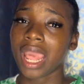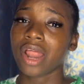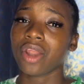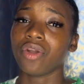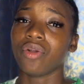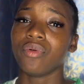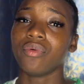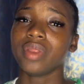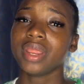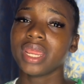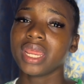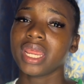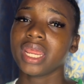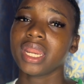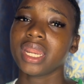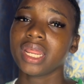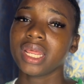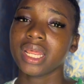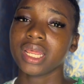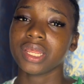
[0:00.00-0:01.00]

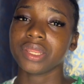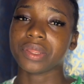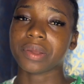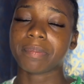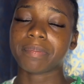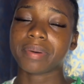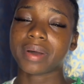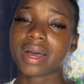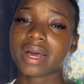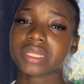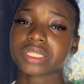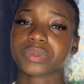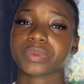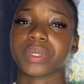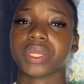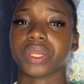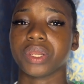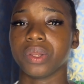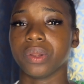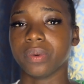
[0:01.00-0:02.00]
Read your past
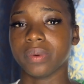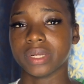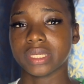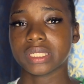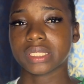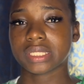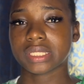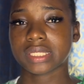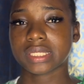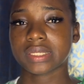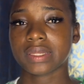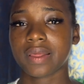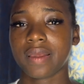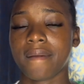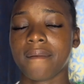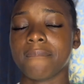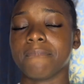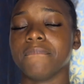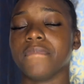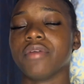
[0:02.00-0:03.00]
week notes
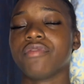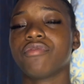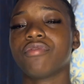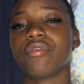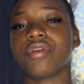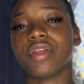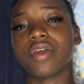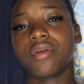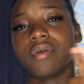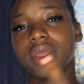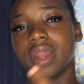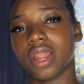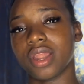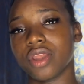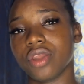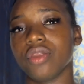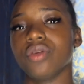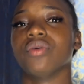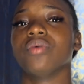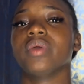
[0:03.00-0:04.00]
before you're going to the
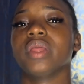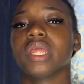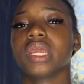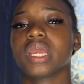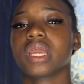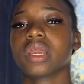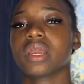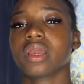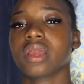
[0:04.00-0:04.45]
new week.